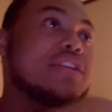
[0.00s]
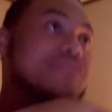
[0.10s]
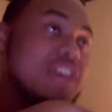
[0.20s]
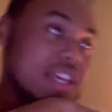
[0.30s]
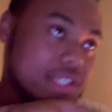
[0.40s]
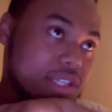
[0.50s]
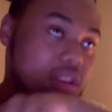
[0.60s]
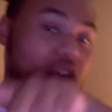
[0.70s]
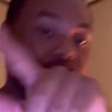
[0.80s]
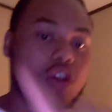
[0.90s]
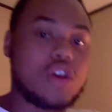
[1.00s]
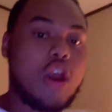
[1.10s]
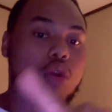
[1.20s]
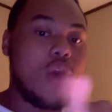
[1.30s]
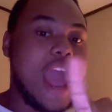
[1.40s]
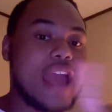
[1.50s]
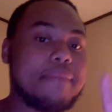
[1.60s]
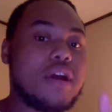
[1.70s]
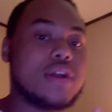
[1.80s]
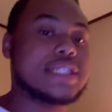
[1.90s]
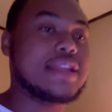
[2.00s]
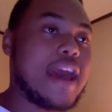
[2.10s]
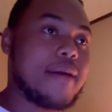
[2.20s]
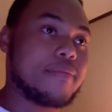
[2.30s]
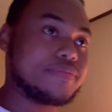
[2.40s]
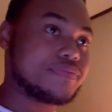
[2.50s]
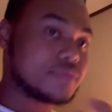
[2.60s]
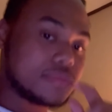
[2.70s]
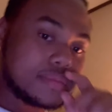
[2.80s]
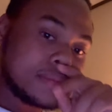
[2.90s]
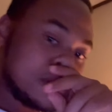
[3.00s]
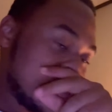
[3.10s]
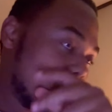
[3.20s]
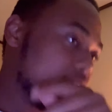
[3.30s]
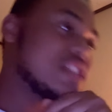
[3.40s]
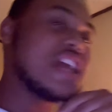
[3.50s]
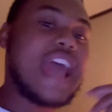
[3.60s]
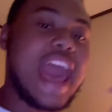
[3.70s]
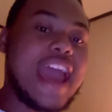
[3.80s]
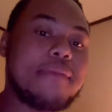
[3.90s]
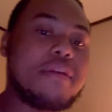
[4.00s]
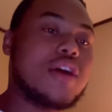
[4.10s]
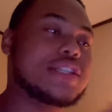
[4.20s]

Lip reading: of this, there was a girl who added me on Snap. She had added me on